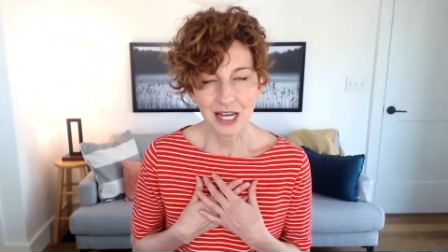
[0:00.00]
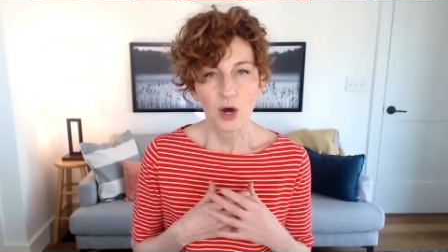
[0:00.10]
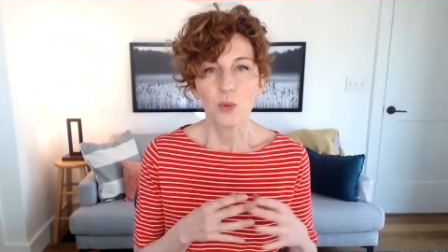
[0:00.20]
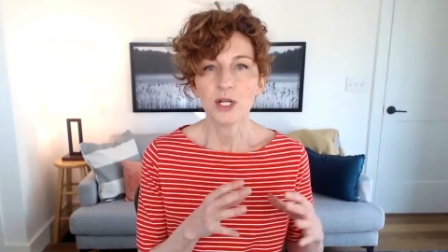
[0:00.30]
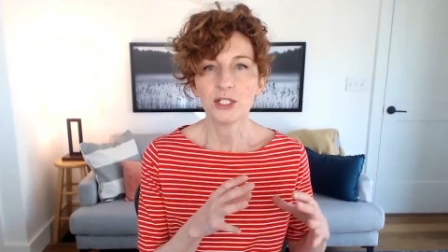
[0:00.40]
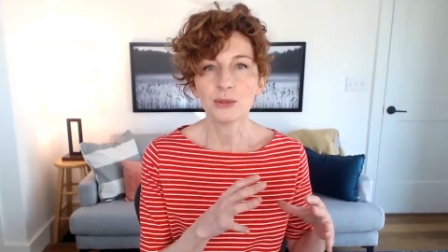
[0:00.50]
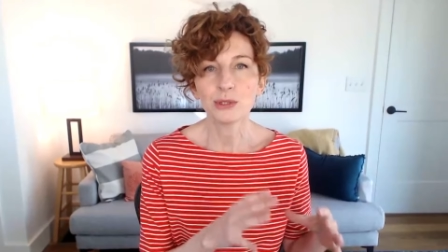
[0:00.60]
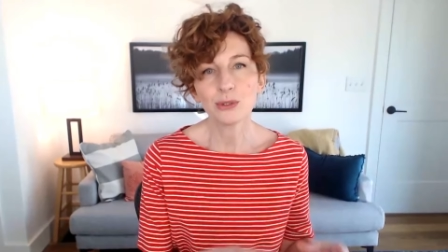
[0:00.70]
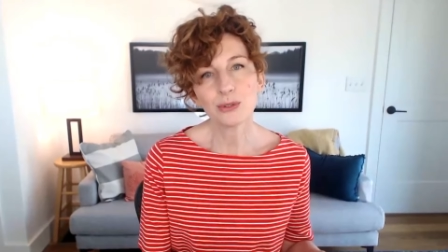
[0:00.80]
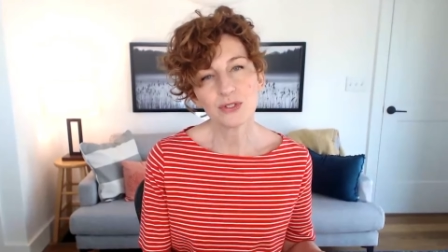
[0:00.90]
When you
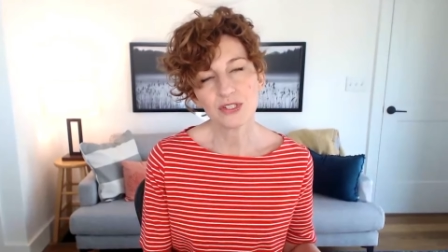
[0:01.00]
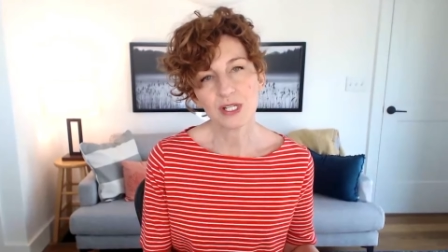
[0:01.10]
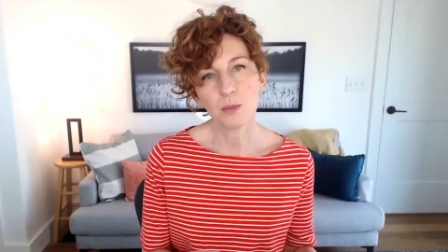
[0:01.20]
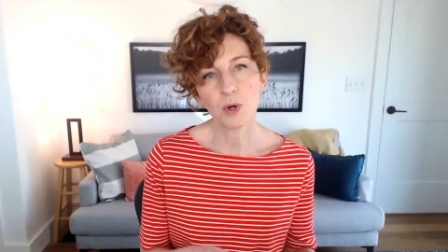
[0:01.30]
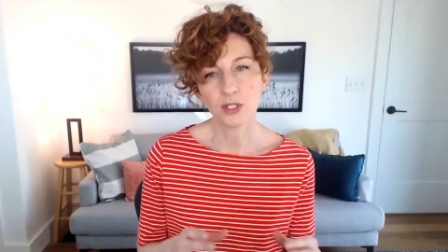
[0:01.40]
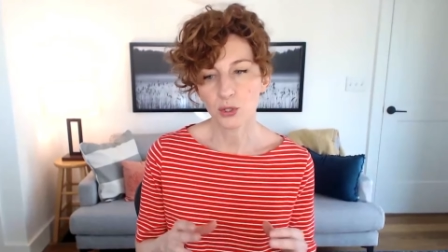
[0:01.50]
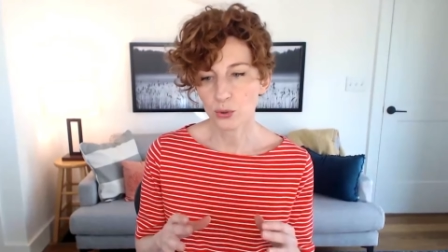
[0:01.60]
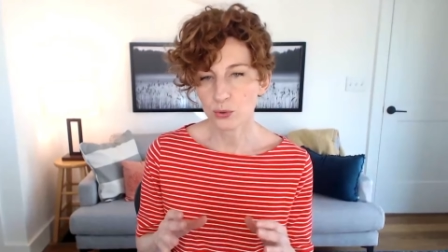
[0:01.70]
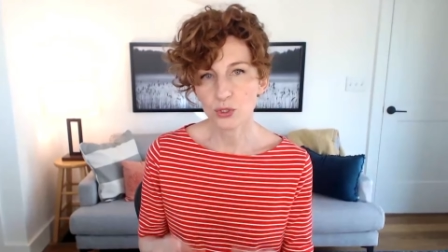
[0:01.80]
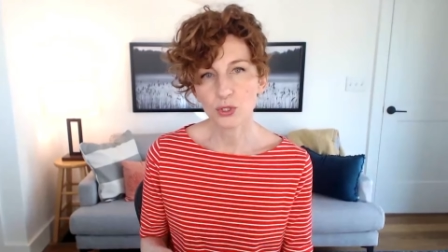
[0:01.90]
lose someone
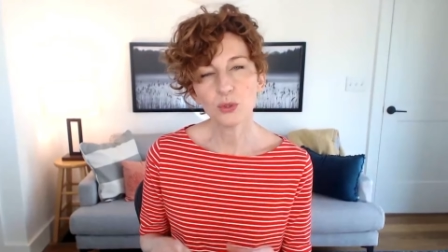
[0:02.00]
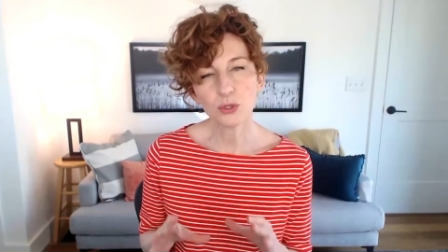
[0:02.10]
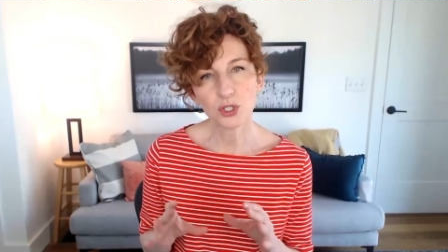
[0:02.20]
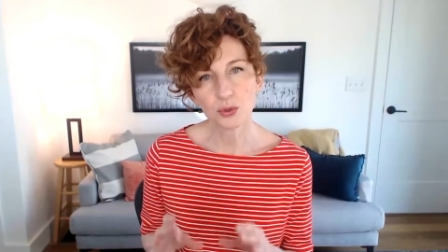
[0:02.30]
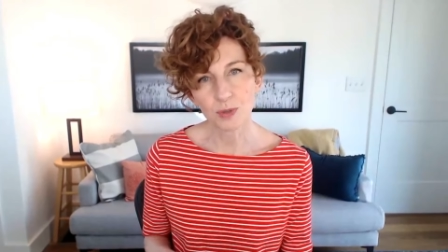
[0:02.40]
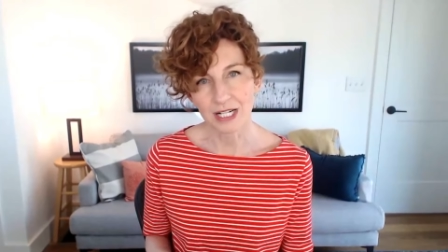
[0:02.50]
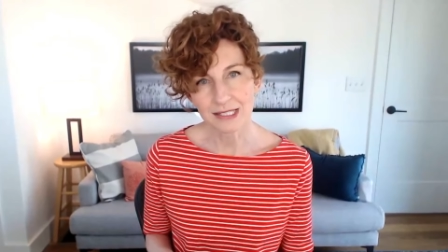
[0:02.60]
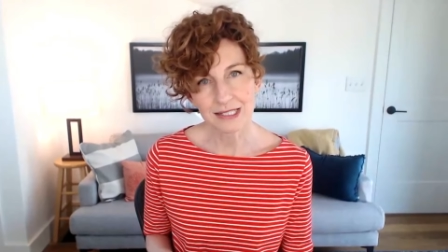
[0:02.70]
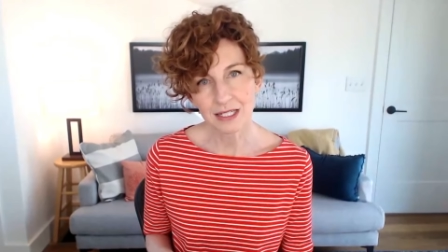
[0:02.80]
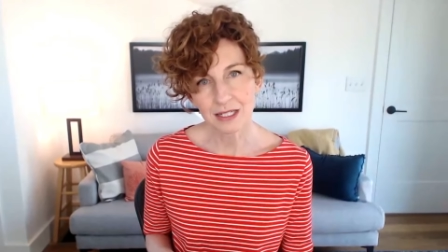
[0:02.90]
who you
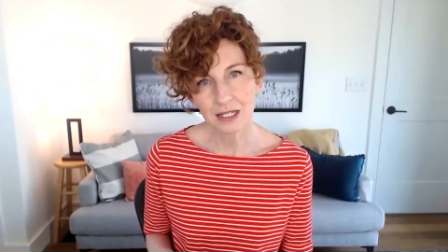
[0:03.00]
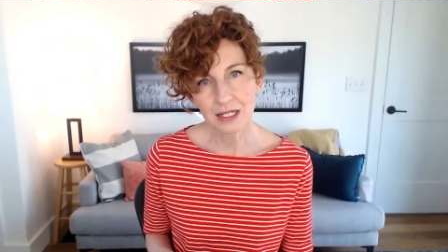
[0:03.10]
trusted,